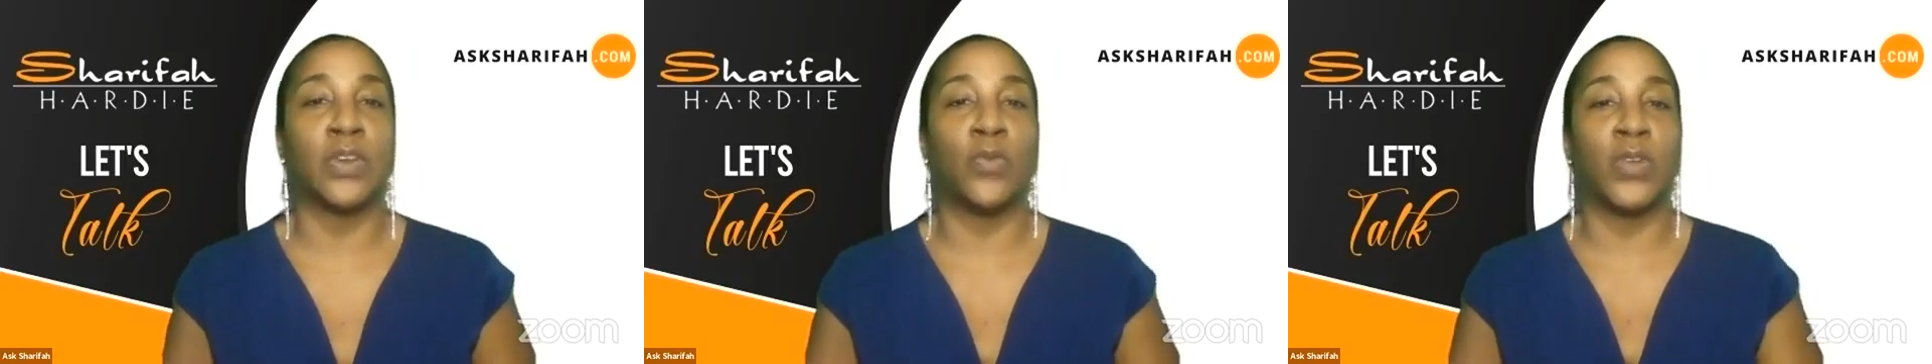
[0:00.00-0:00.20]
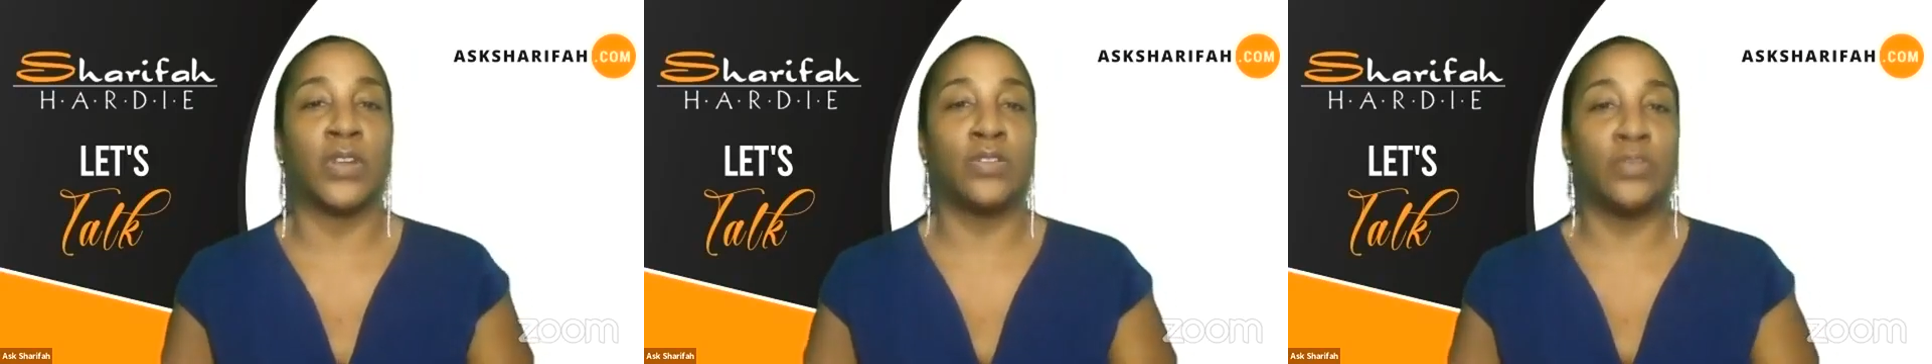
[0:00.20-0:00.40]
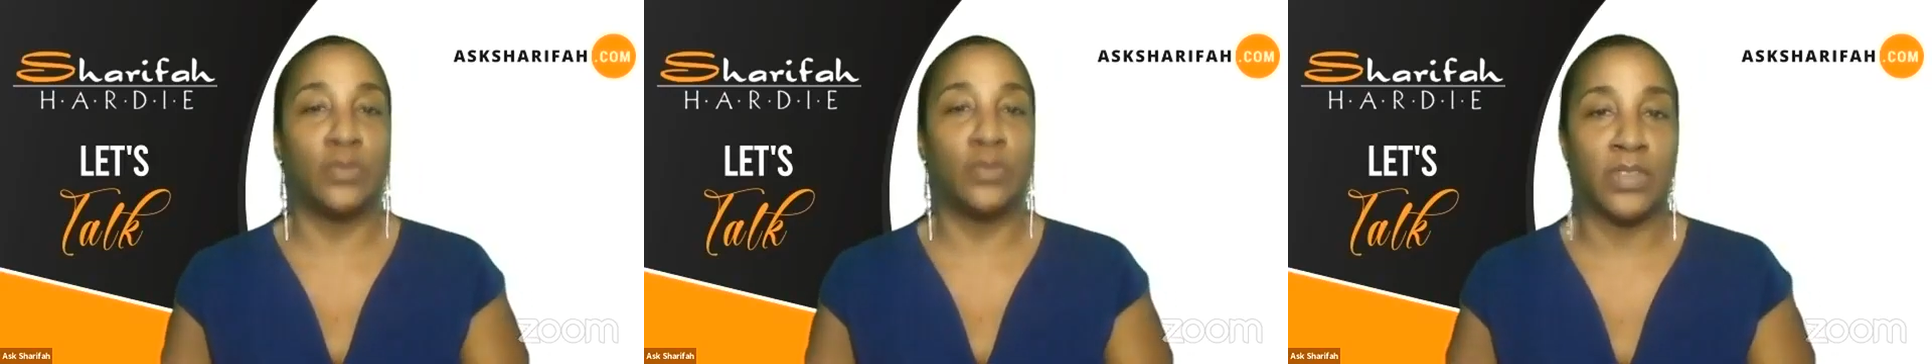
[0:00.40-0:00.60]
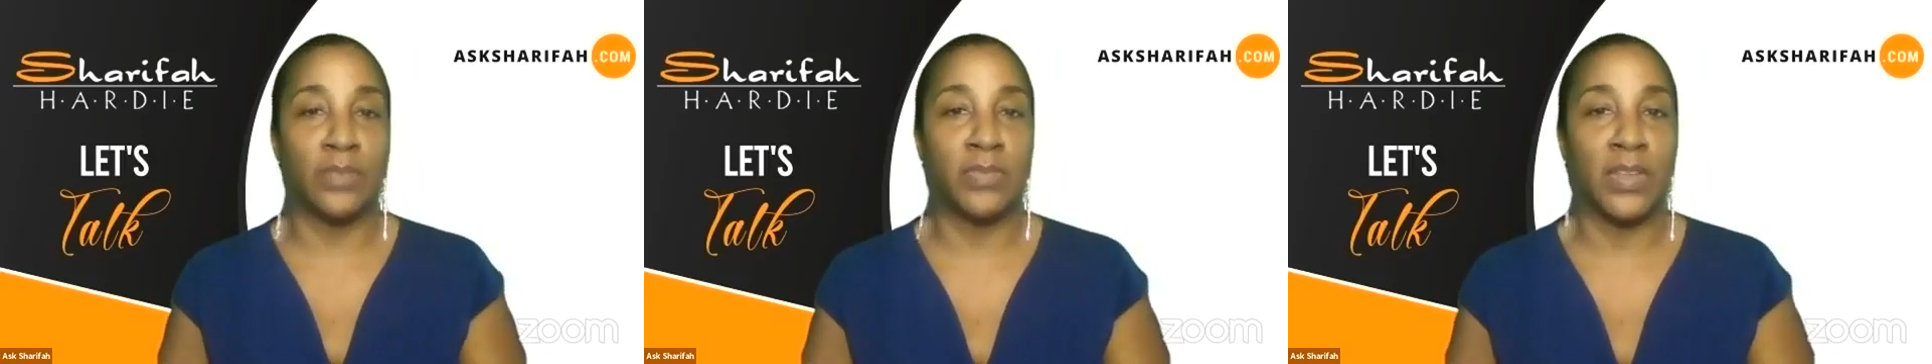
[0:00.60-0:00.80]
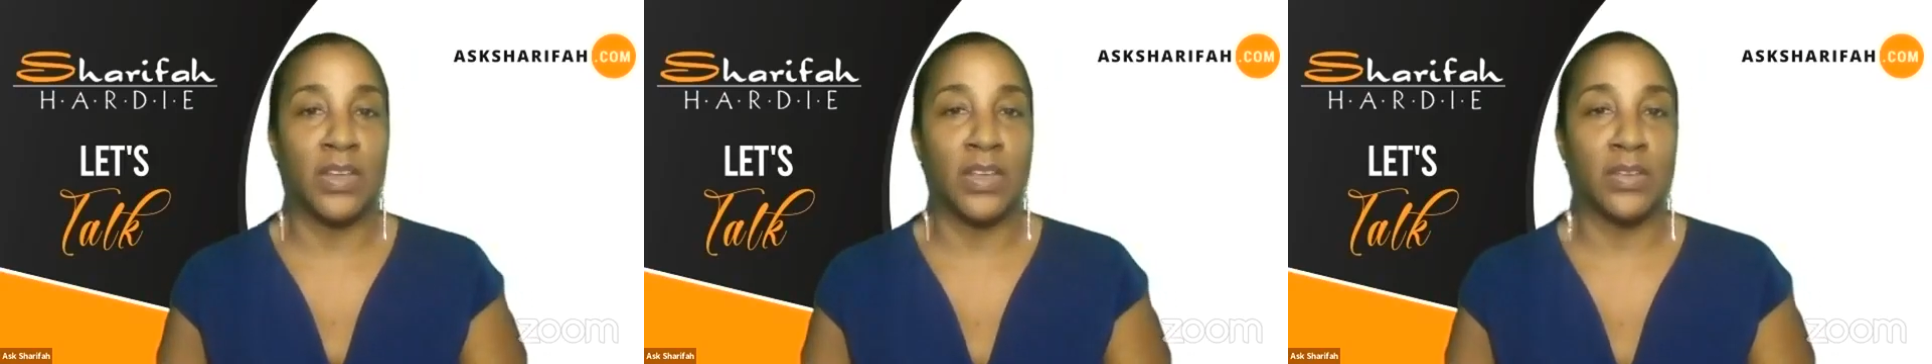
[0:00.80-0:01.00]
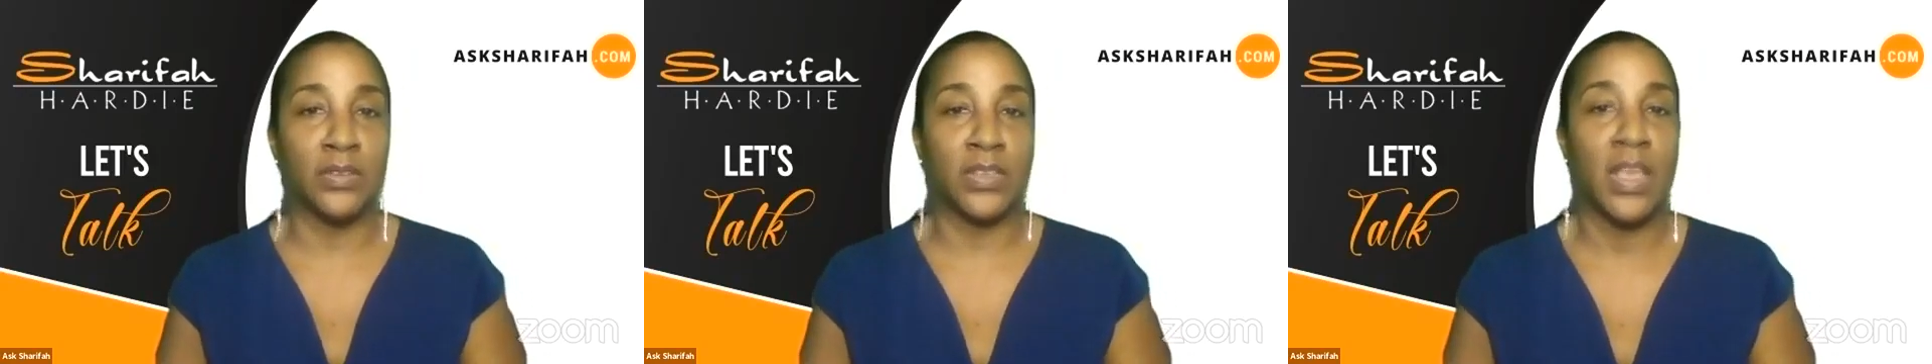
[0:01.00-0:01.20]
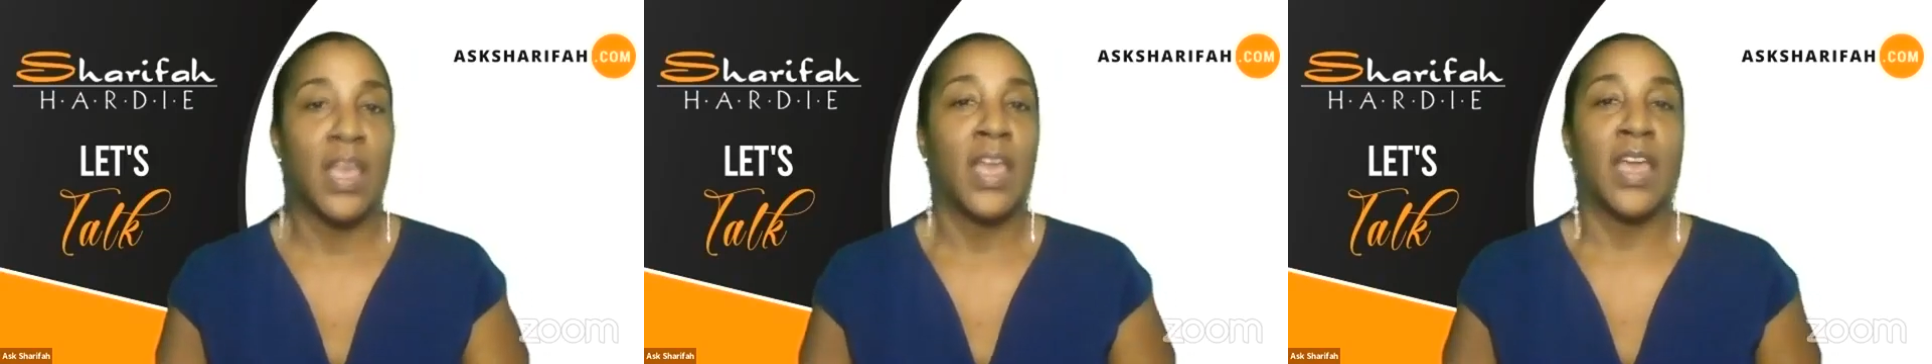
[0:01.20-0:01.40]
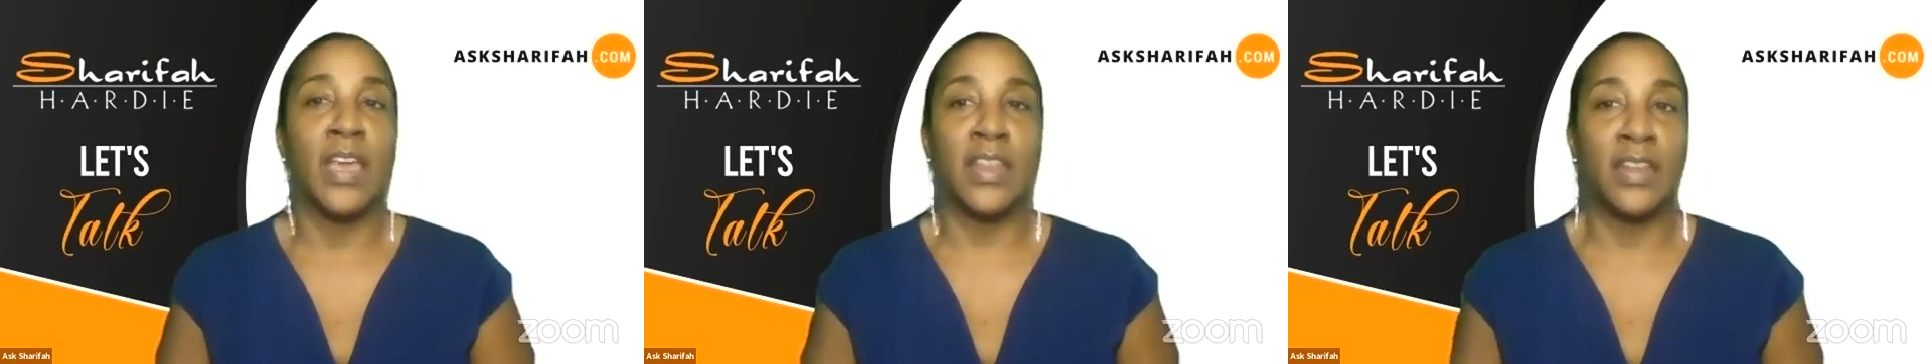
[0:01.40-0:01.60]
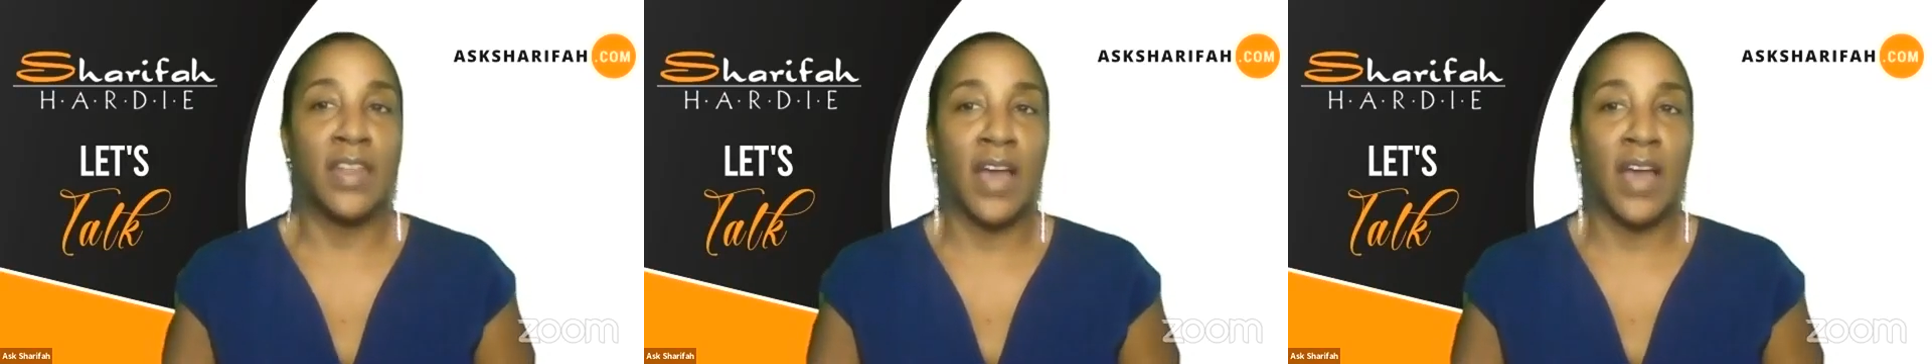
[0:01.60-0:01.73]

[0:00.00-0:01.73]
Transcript: I want to do something else and